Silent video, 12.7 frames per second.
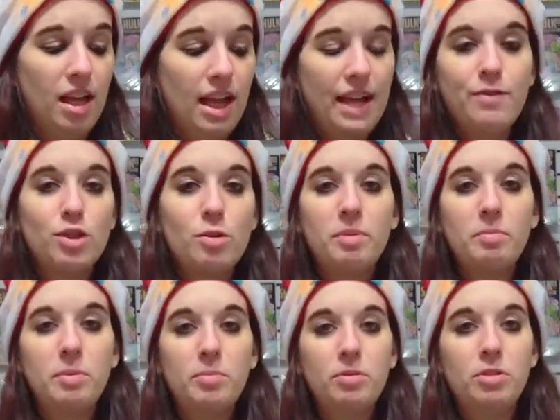I have so many
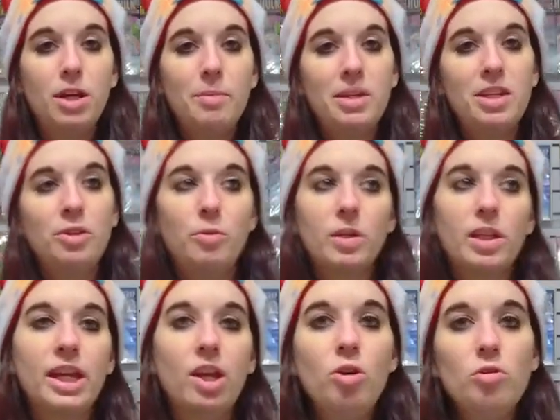people who come in who are
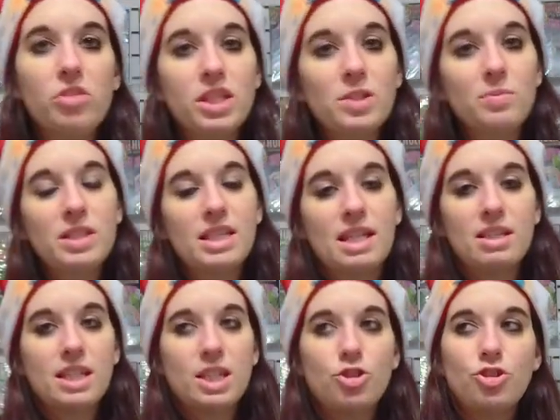like, oh, this one sounds
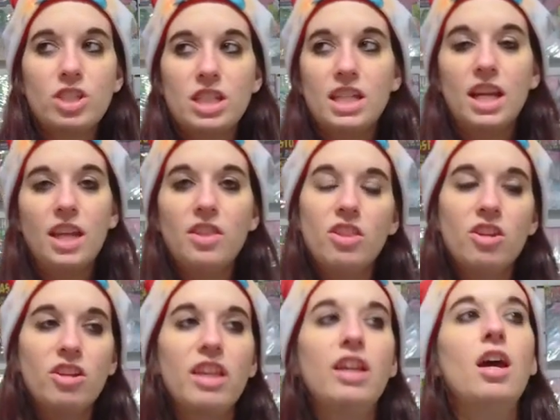interesting. And then
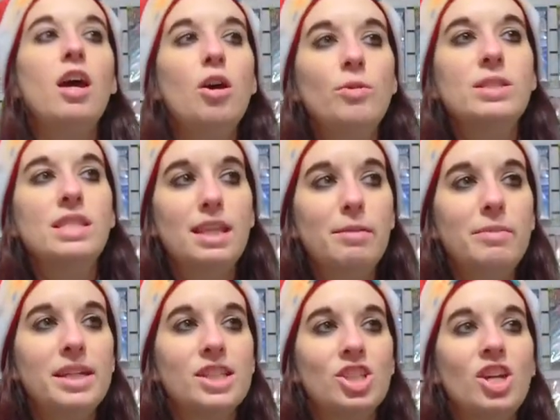they're like, oh, it's
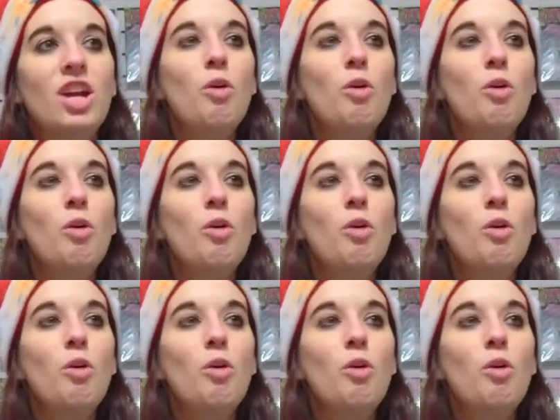image.